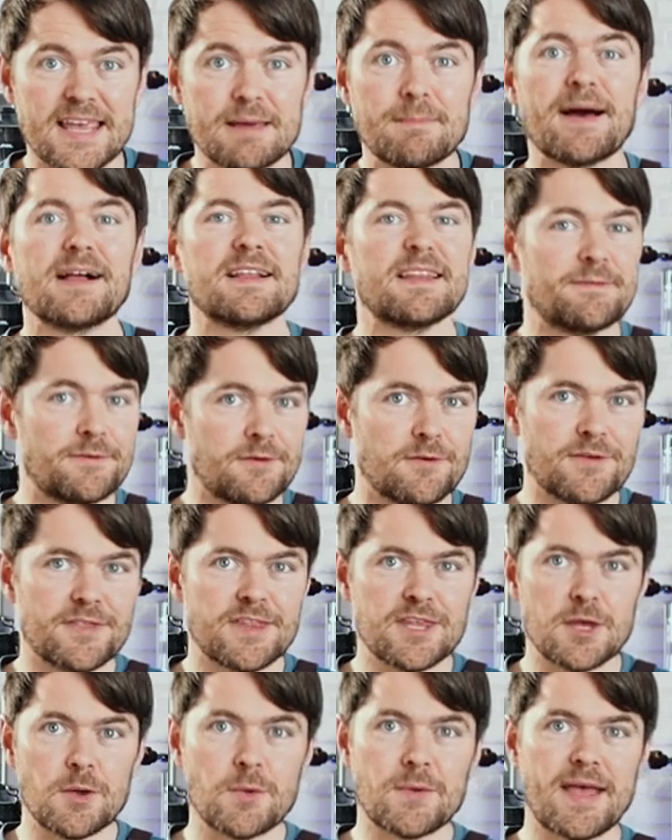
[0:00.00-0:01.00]
an email if you're in
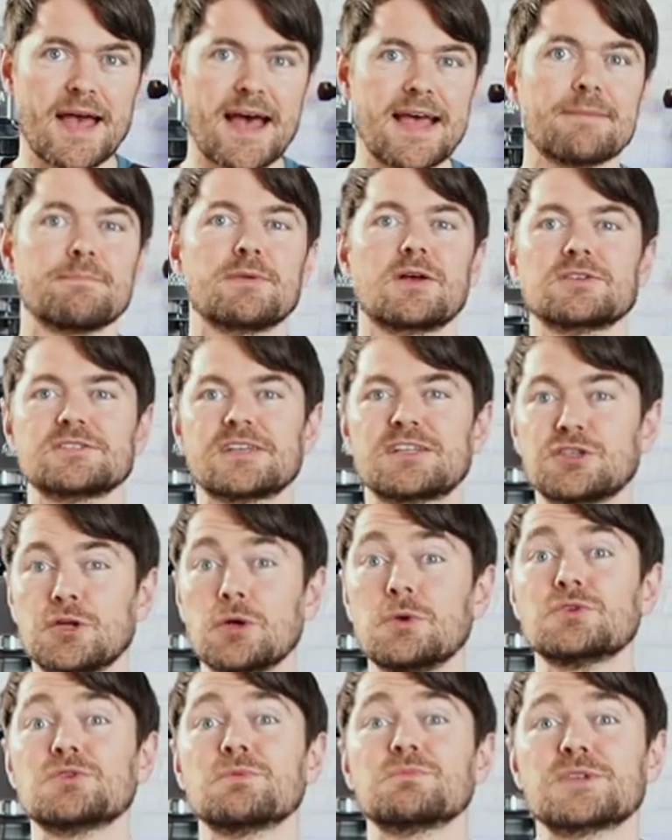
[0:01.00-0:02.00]
the UK because I
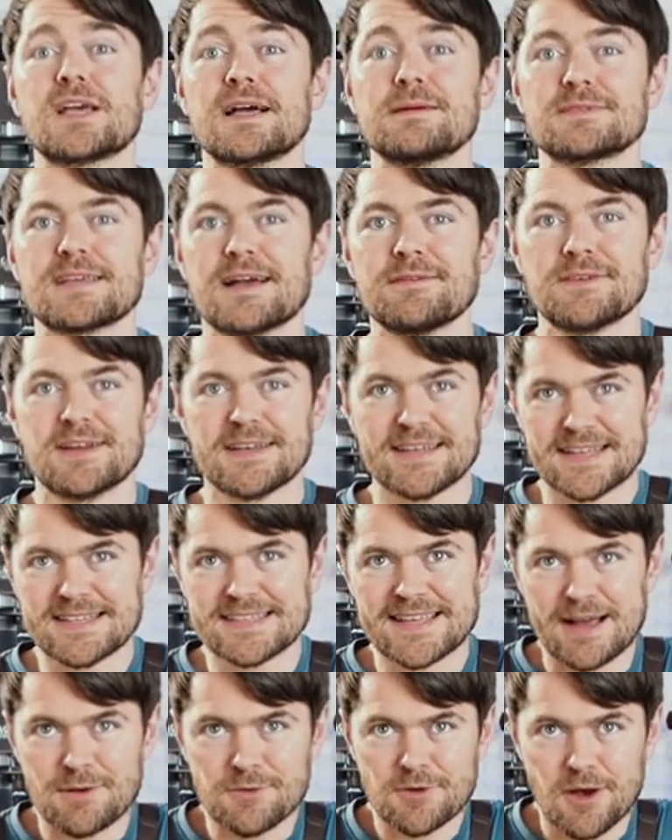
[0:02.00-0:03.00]
do sometimes have
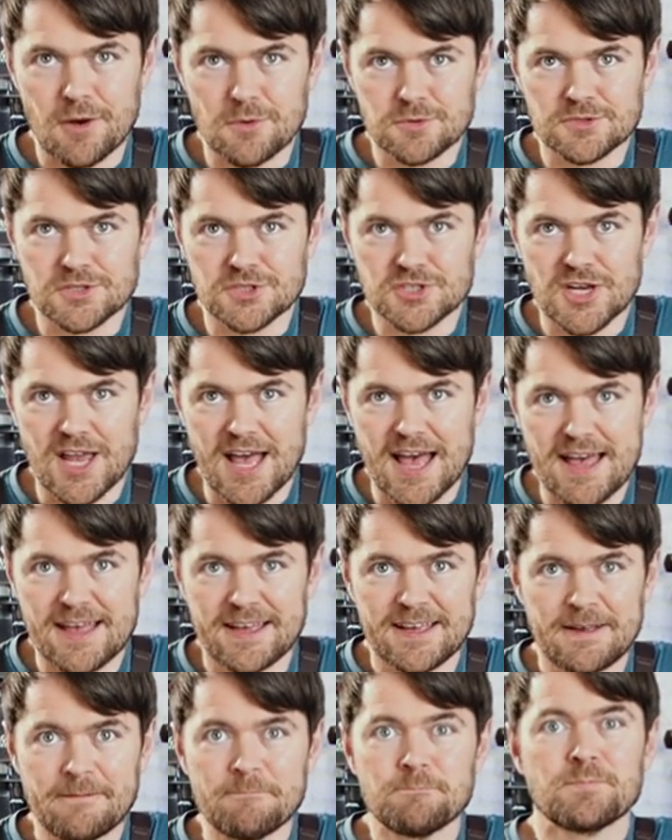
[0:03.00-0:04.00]
discount codes to share
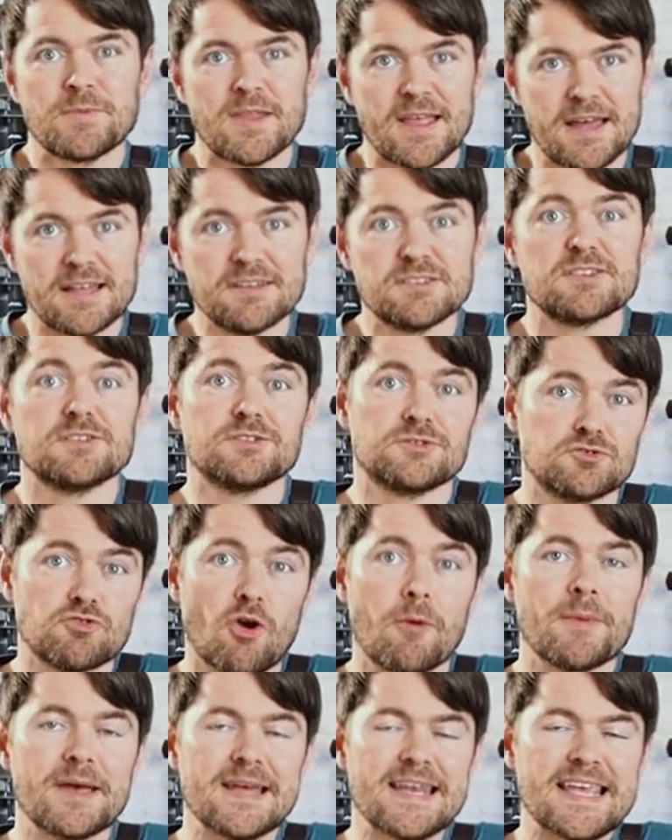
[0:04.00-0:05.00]
and
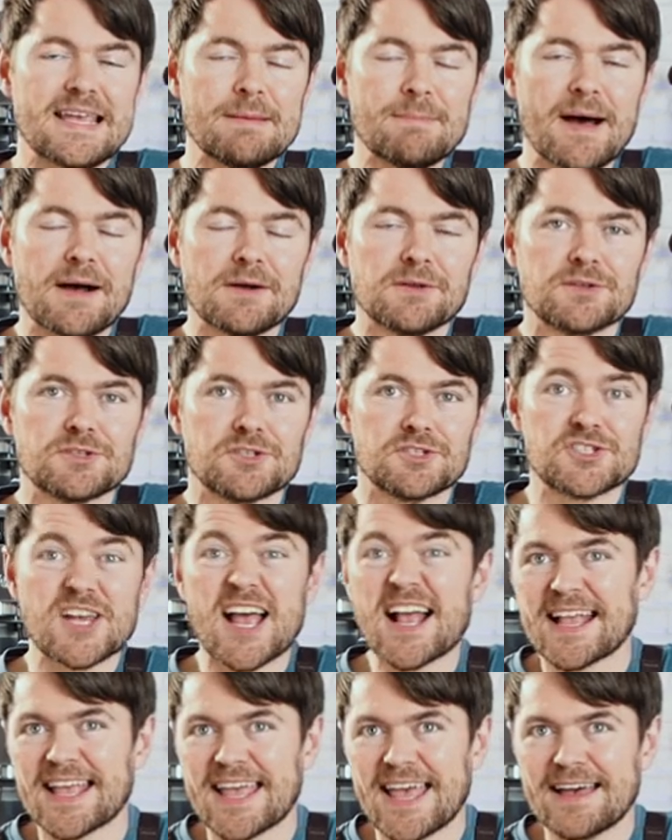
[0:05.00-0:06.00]
drop me an email to
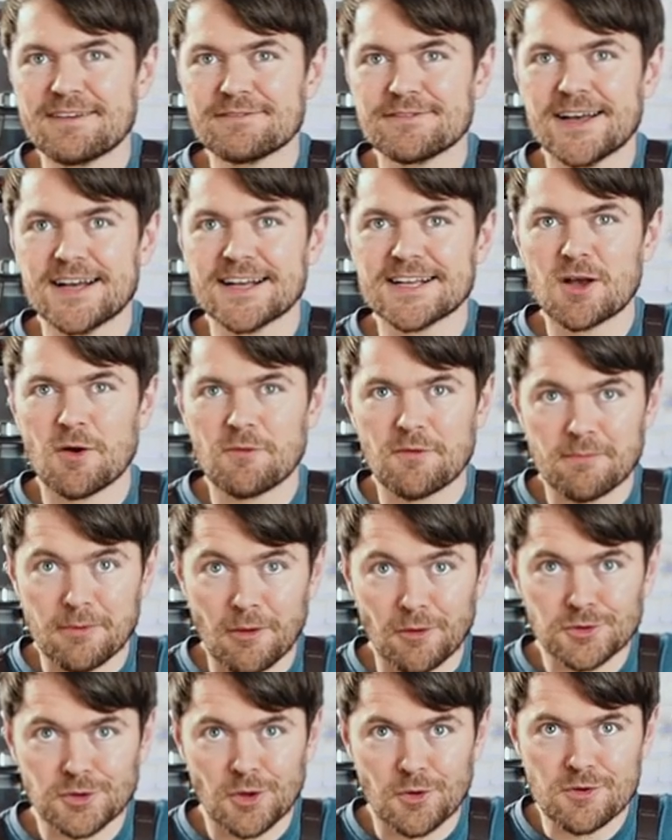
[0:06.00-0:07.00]
kev at
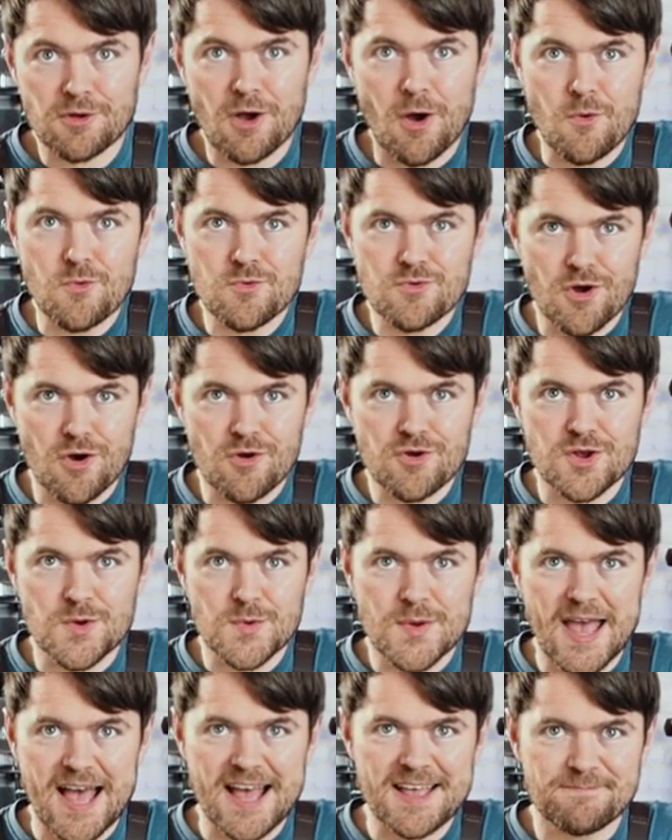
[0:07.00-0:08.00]

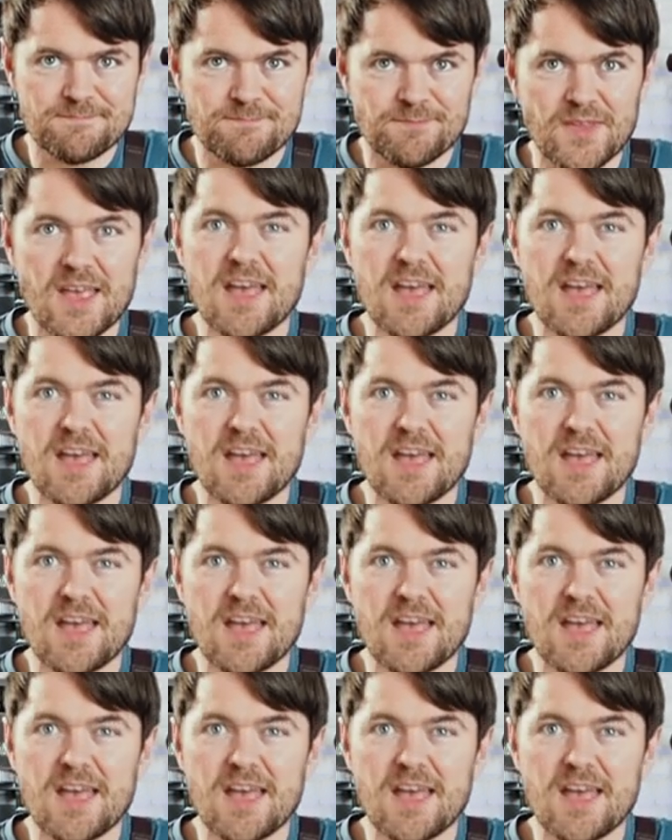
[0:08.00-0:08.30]
coffeeblog.co.uk.